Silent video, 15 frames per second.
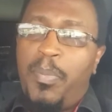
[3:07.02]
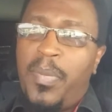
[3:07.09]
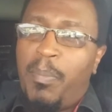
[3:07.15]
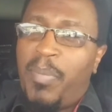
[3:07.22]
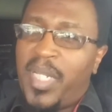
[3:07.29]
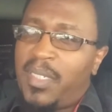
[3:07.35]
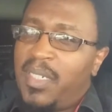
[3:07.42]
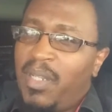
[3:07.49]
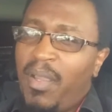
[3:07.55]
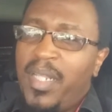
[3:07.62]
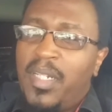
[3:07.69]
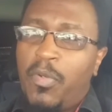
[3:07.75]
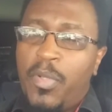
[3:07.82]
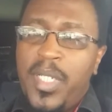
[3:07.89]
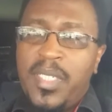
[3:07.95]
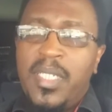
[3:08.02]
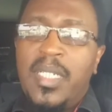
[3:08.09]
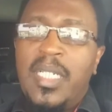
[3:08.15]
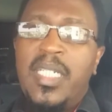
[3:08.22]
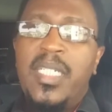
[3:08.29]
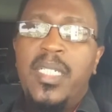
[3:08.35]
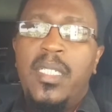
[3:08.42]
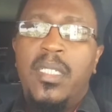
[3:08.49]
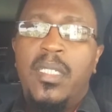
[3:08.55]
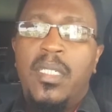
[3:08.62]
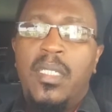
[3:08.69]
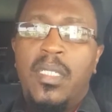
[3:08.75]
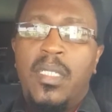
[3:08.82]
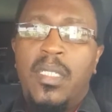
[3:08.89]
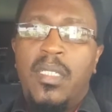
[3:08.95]
But now, increasingly,
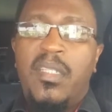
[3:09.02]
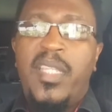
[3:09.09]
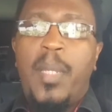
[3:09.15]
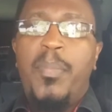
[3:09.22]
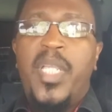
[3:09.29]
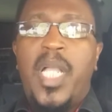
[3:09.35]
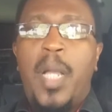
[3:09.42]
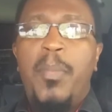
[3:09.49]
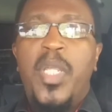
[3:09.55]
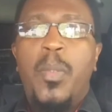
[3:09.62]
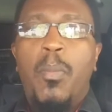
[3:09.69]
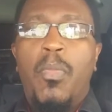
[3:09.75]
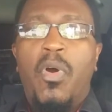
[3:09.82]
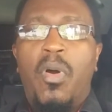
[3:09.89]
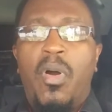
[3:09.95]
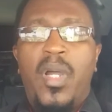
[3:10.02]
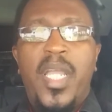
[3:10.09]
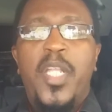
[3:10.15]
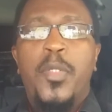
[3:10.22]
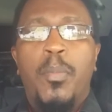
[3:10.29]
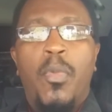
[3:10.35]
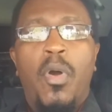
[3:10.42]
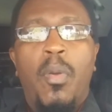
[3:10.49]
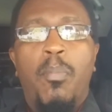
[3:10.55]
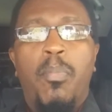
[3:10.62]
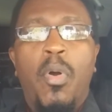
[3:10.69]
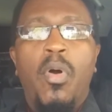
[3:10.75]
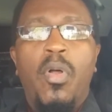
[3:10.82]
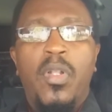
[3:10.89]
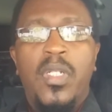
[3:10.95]
they are becoming more and more
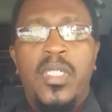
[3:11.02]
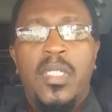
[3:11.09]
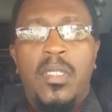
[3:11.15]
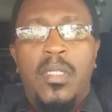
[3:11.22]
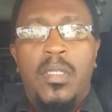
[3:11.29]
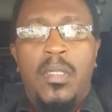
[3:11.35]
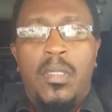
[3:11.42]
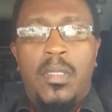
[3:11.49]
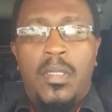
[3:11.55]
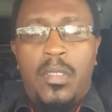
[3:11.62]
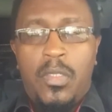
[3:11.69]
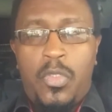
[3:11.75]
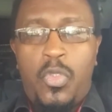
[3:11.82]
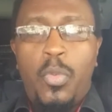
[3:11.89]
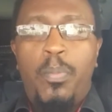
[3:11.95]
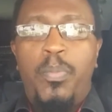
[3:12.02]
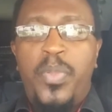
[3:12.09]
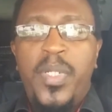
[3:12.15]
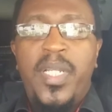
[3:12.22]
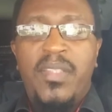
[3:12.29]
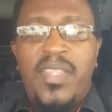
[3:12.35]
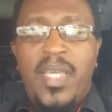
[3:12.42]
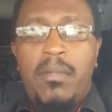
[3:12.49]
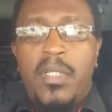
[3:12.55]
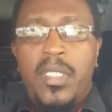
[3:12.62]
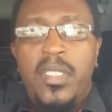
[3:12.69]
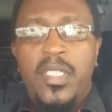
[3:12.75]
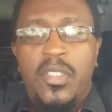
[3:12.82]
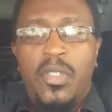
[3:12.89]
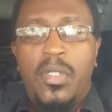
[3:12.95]
bold to bring their
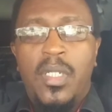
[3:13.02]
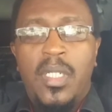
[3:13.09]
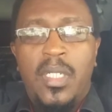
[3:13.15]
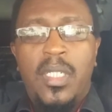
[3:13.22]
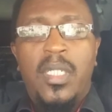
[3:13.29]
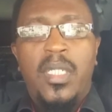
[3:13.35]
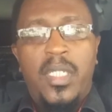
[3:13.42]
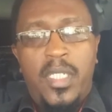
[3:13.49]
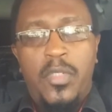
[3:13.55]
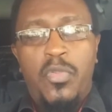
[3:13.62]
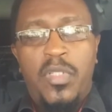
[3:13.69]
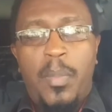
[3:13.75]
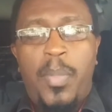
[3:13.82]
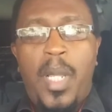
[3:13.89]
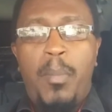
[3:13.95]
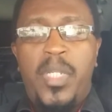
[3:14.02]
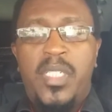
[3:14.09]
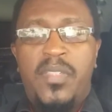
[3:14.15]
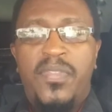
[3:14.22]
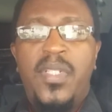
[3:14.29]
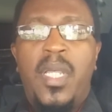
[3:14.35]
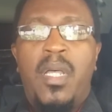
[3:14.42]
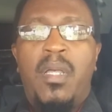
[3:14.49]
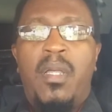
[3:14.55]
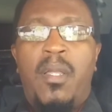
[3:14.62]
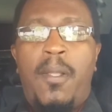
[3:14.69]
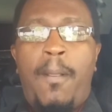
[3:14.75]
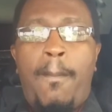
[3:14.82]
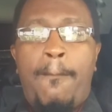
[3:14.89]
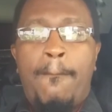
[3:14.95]
religion into the public sphere.
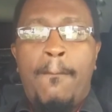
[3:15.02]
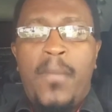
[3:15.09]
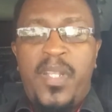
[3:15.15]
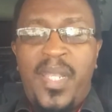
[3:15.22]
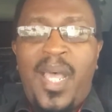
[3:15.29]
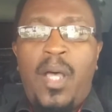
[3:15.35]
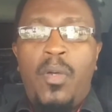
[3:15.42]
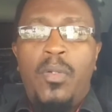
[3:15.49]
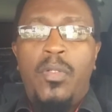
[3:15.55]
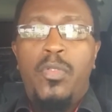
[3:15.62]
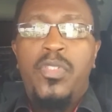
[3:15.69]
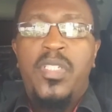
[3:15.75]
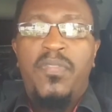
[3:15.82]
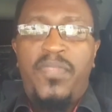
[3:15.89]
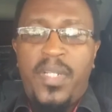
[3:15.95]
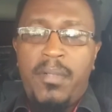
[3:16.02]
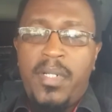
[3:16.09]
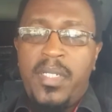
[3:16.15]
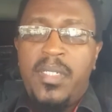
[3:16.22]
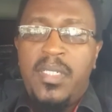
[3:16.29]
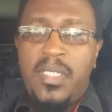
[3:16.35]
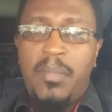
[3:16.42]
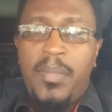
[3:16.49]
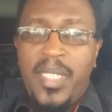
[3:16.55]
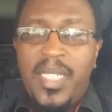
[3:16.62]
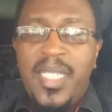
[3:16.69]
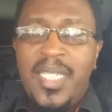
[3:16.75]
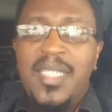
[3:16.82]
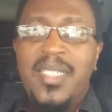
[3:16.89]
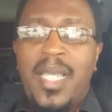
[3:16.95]
Now, Luciferianism
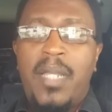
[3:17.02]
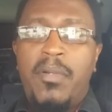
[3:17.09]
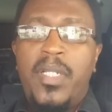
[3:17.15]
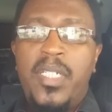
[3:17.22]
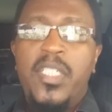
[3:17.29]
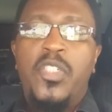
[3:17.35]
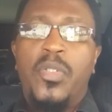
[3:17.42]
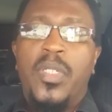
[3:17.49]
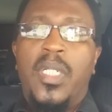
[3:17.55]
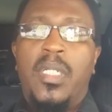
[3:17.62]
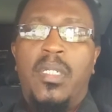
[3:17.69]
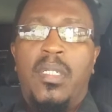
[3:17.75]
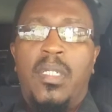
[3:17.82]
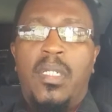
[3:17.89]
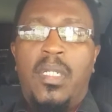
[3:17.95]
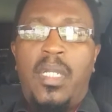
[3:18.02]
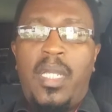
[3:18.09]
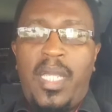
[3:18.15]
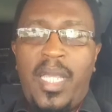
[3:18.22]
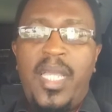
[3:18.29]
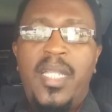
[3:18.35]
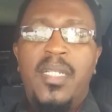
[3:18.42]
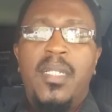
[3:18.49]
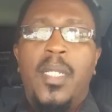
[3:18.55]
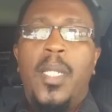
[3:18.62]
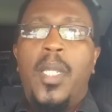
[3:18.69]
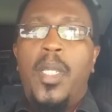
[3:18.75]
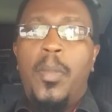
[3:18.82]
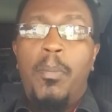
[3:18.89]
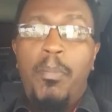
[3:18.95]
is a religion, and
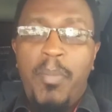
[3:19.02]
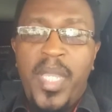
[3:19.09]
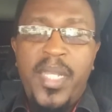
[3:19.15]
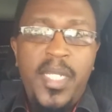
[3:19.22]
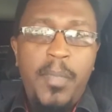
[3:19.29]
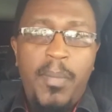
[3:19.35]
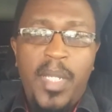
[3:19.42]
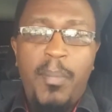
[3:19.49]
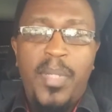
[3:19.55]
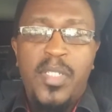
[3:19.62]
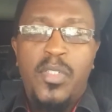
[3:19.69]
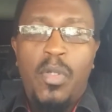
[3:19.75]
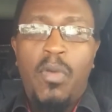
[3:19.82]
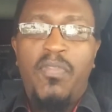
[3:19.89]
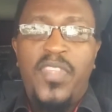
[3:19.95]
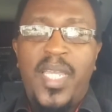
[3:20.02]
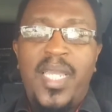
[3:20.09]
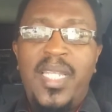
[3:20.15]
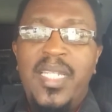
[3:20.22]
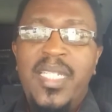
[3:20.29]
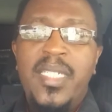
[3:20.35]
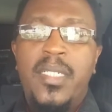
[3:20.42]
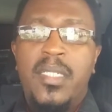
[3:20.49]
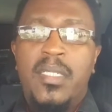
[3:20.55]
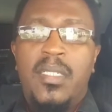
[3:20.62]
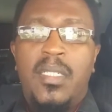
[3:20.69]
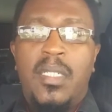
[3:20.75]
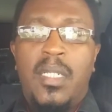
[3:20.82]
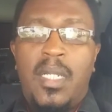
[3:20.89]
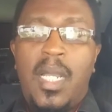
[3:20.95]
many members of the elite
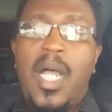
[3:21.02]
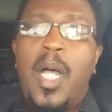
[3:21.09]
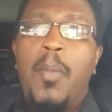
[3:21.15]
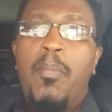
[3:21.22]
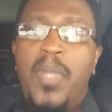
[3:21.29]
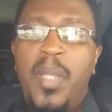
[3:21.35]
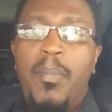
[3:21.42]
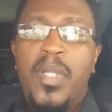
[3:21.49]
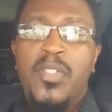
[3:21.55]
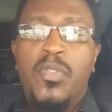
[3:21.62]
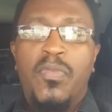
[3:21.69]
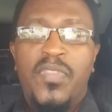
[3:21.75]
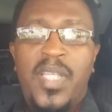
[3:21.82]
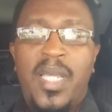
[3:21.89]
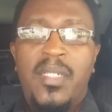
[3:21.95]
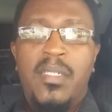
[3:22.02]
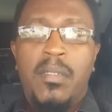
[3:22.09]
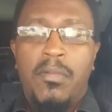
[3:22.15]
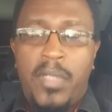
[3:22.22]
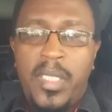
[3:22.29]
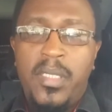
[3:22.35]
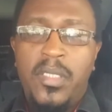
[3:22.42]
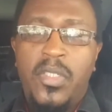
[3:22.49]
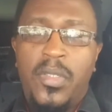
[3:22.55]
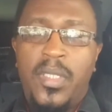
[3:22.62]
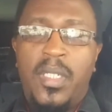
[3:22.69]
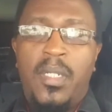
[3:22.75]
are members of that religion.